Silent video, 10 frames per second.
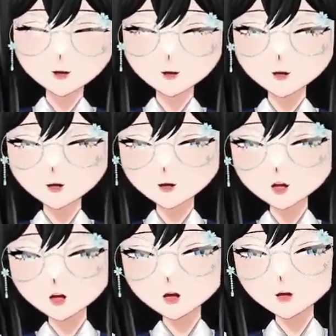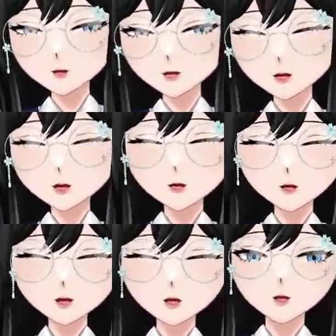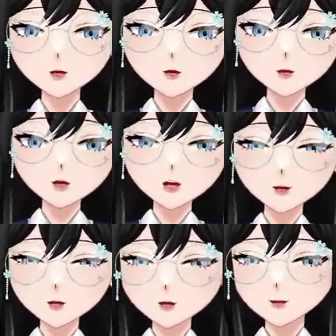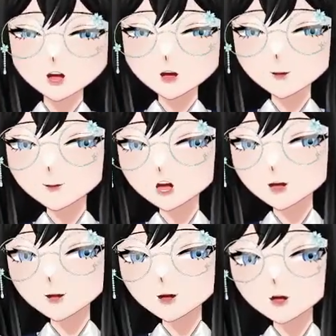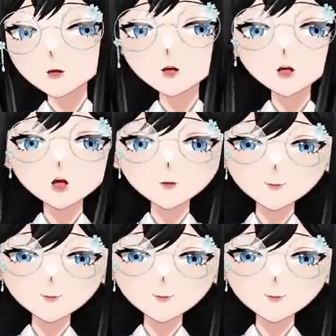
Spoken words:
So just remember that when they open up,